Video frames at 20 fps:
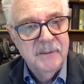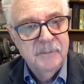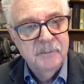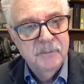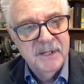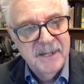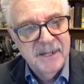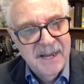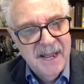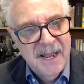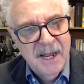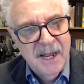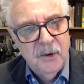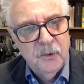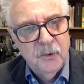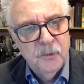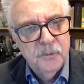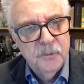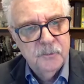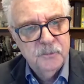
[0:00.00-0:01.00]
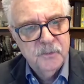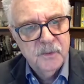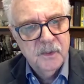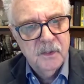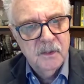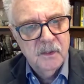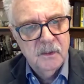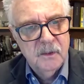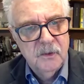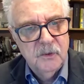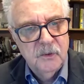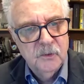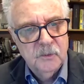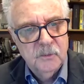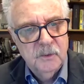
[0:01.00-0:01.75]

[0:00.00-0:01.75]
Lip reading: But now your